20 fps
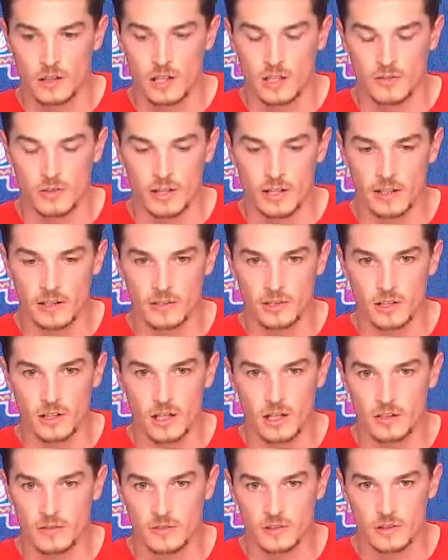ounce of
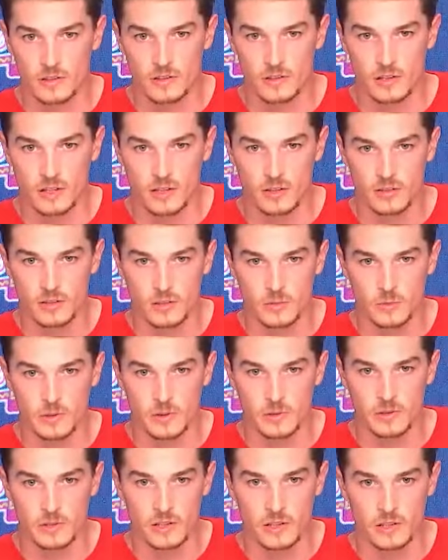confidence that I was going to be
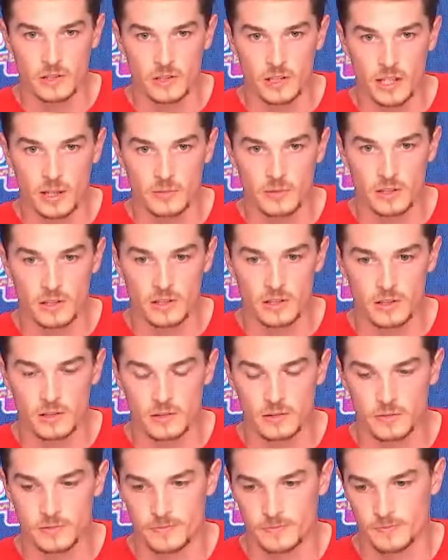able to get the job done,
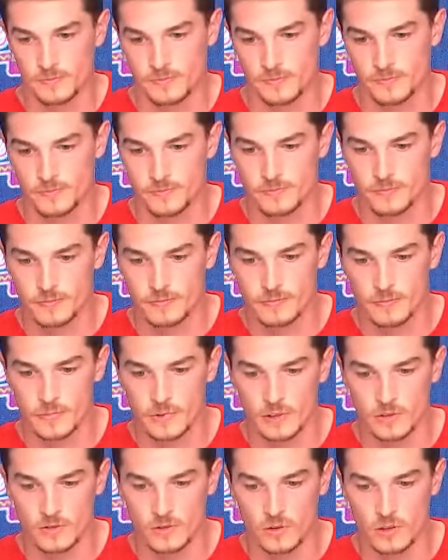and
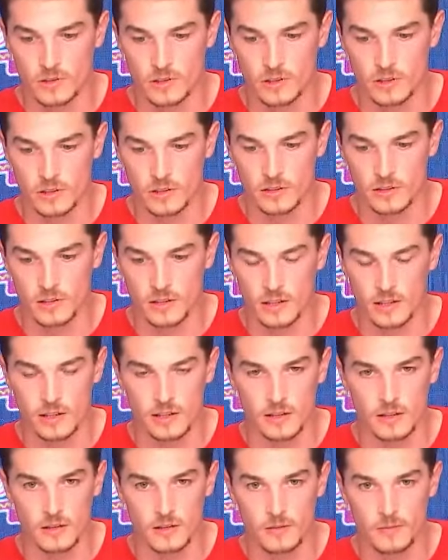unfortunately tonight I
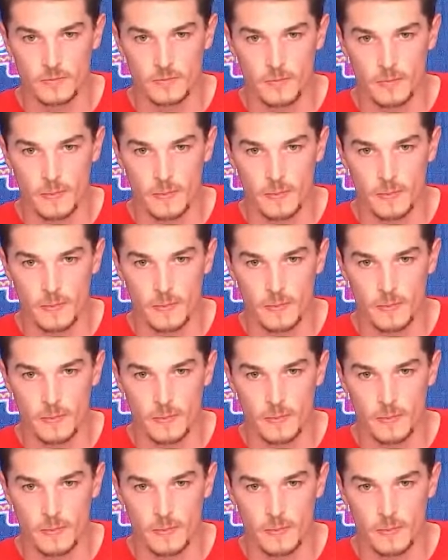didn't.